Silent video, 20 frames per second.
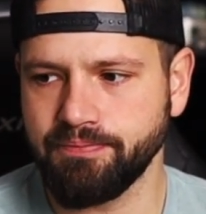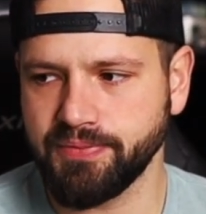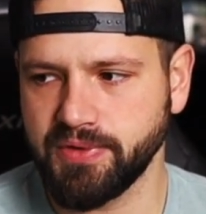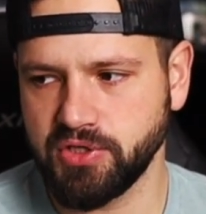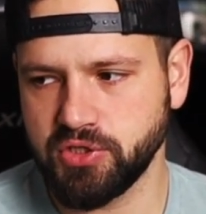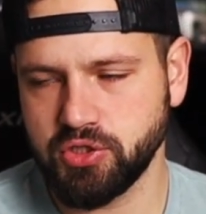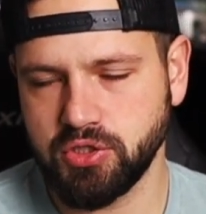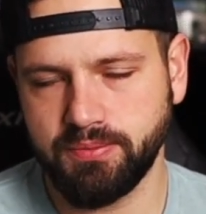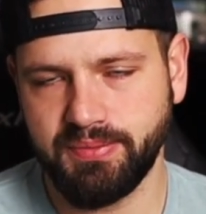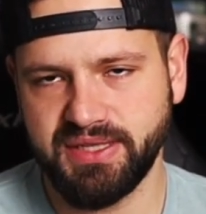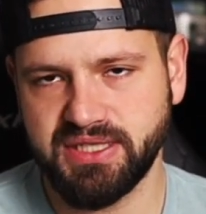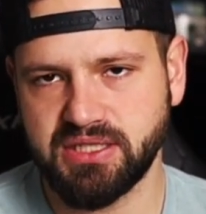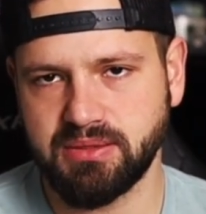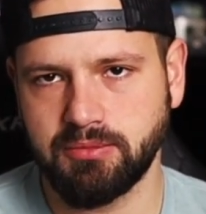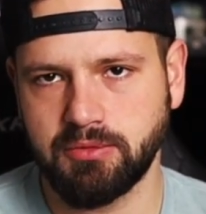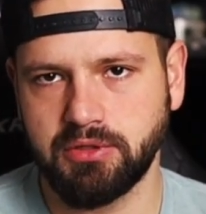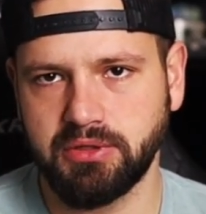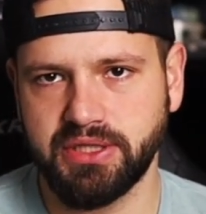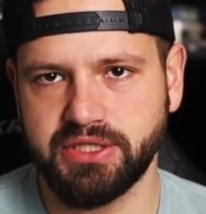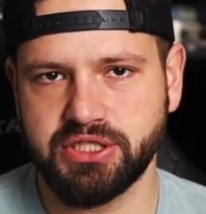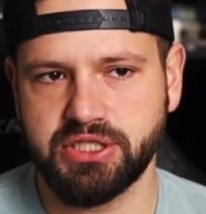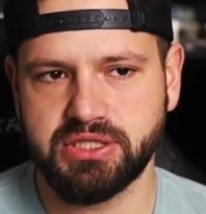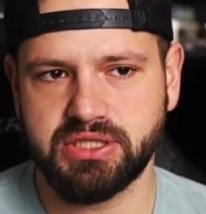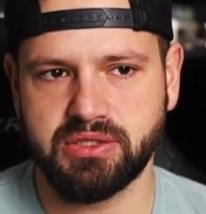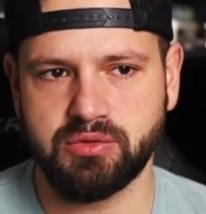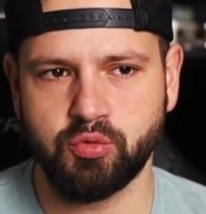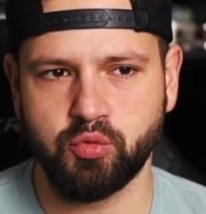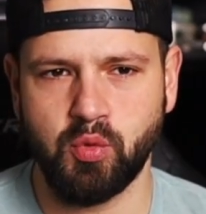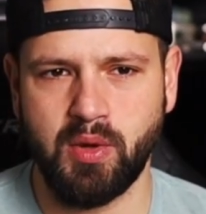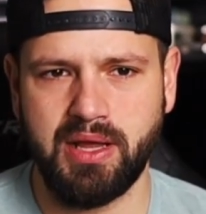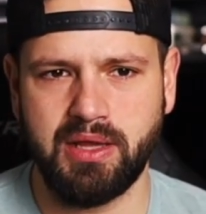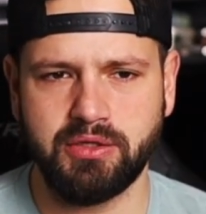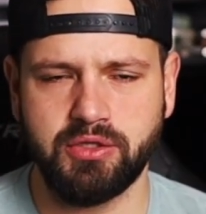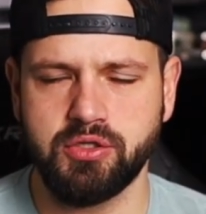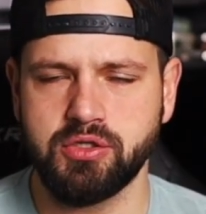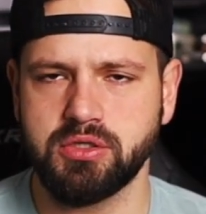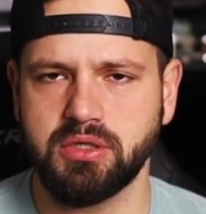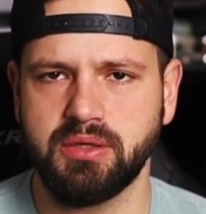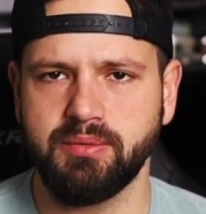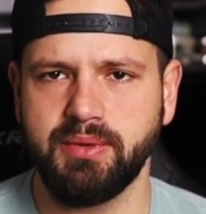There should be some glitches as well.
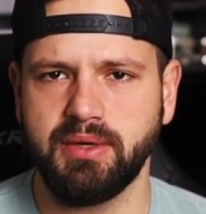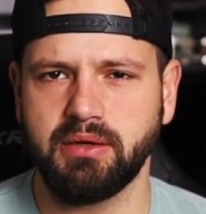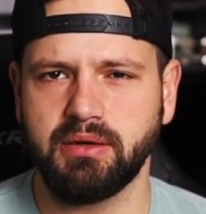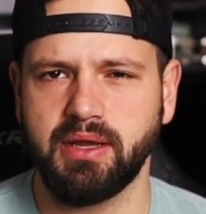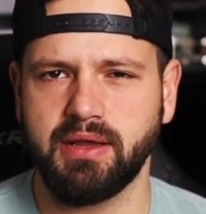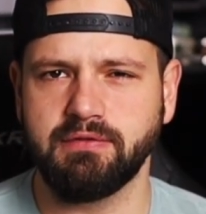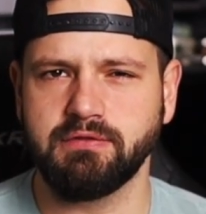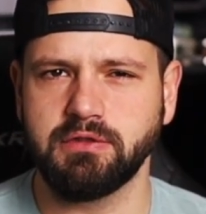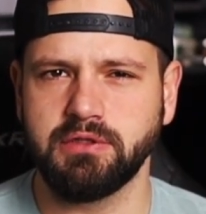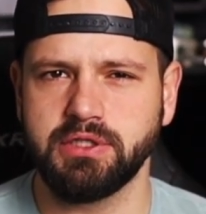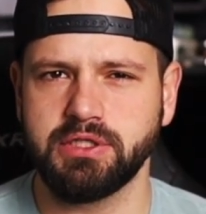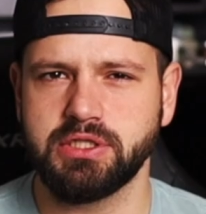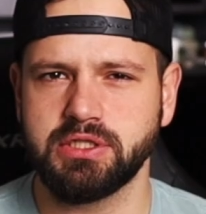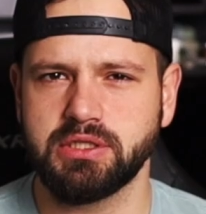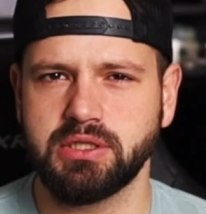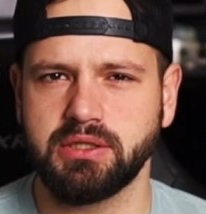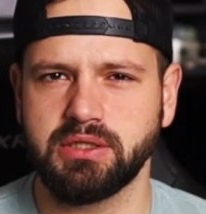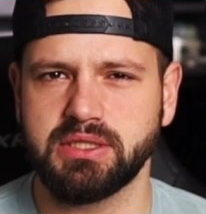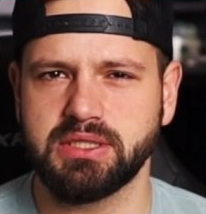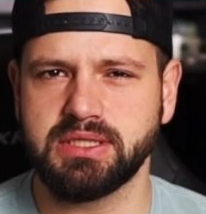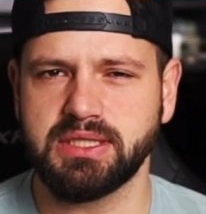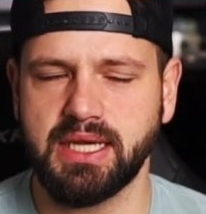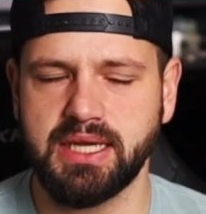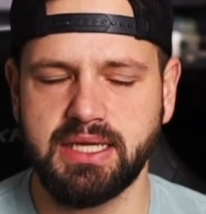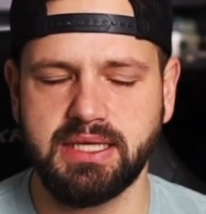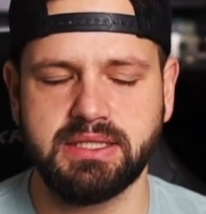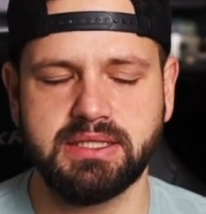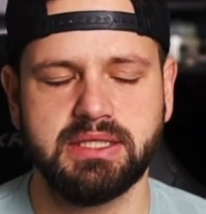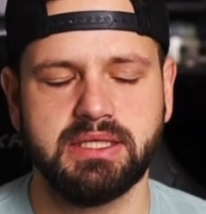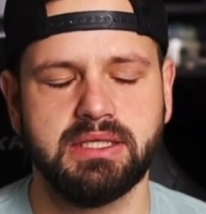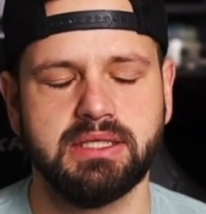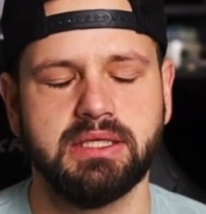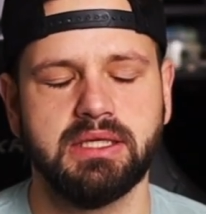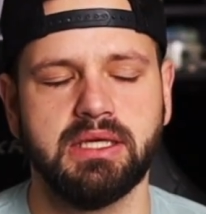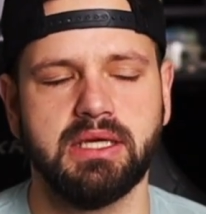Usually we don't have glitches on the site.